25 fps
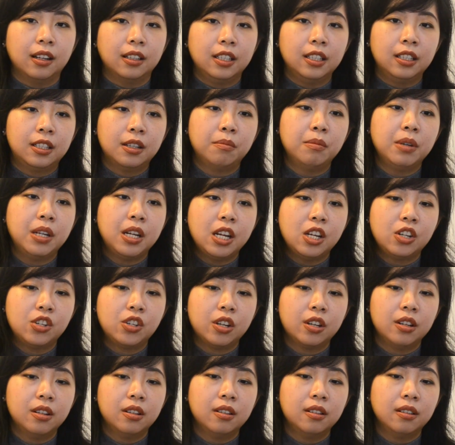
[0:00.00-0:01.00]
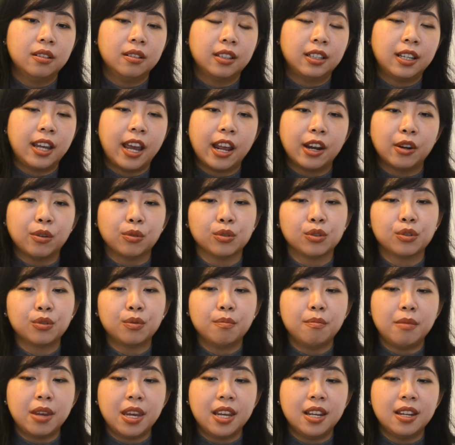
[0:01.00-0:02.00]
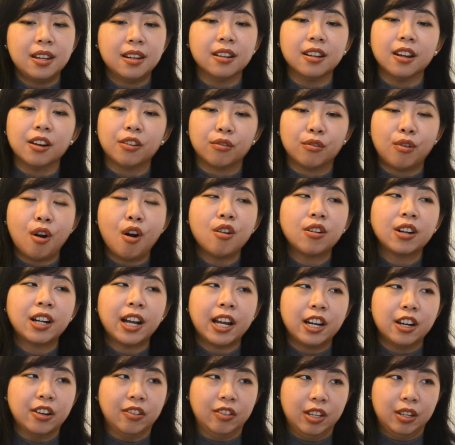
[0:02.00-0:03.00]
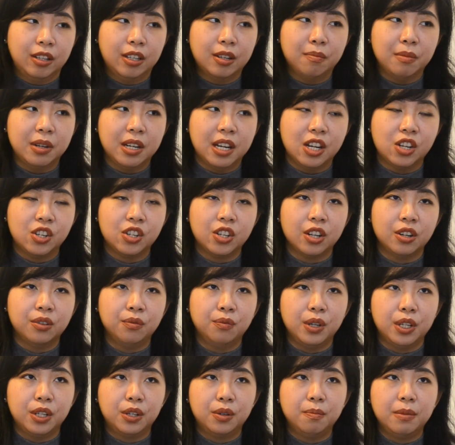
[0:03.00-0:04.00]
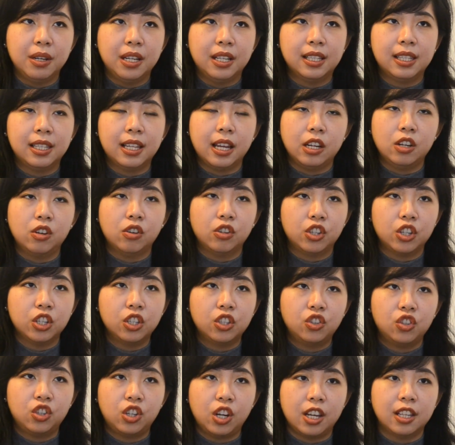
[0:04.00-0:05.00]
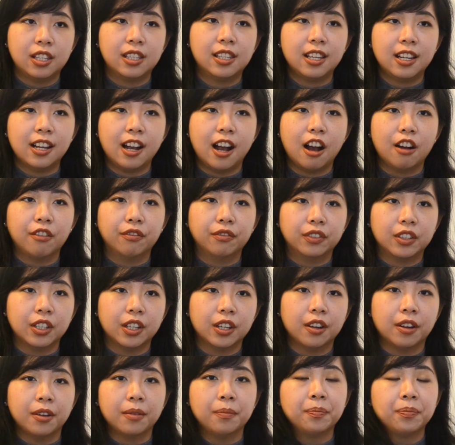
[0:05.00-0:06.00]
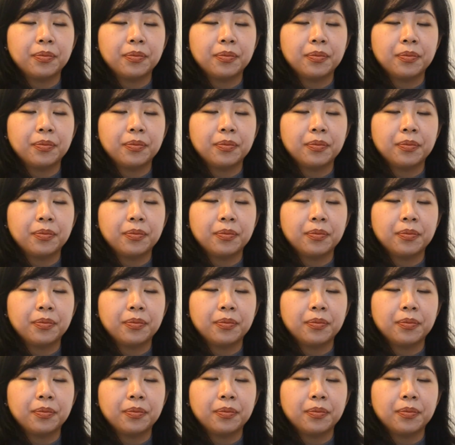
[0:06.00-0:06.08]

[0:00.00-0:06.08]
Determination can also mean the wrong kind of determination, which means that you're just chasing after